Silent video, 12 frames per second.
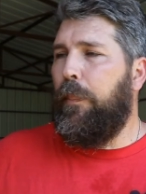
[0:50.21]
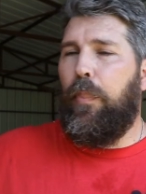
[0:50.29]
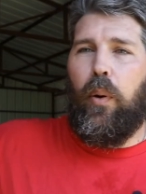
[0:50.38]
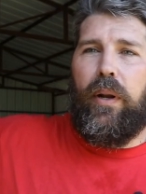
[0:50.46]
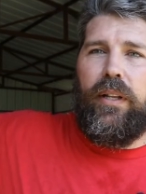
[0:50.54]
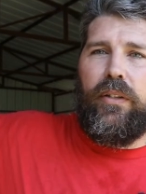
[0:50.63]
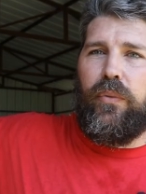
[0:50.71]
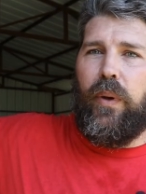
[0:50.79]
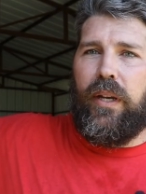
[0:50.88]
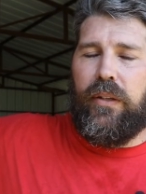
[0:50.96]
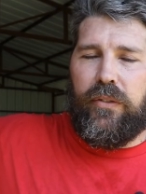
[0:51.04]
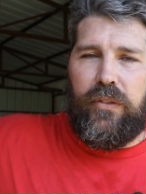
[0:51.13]
pointing this way
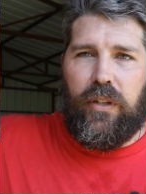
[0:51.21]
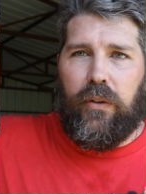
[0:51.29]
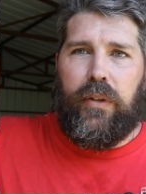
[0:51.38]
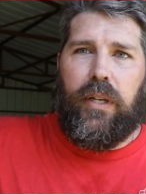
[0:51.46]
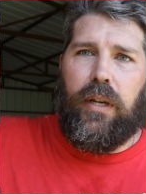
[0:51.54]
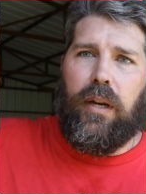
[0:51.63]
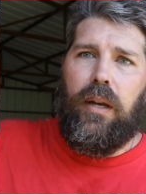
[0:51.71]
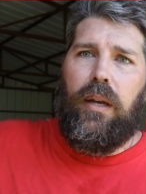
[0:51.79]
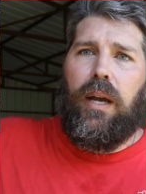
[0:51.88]
because it's over here.